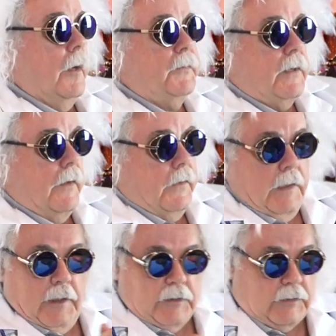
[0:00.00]
cupped on
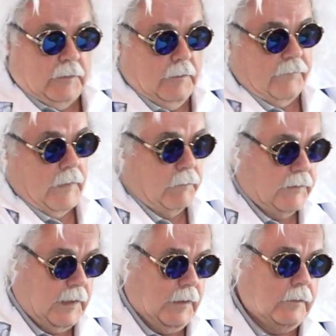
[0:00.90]
the edge. If I
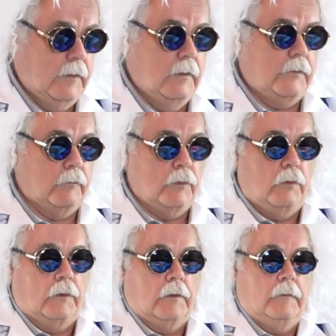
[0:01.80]
would take the
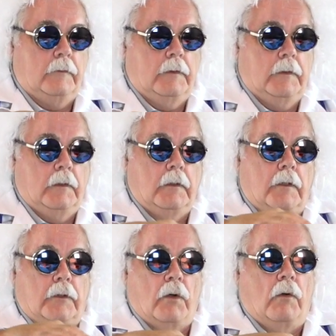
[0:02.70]
ruler
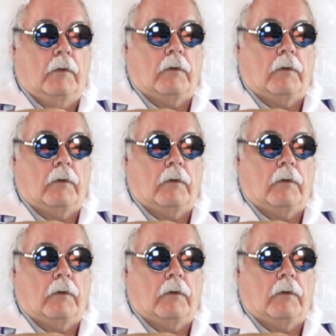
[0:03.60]
and go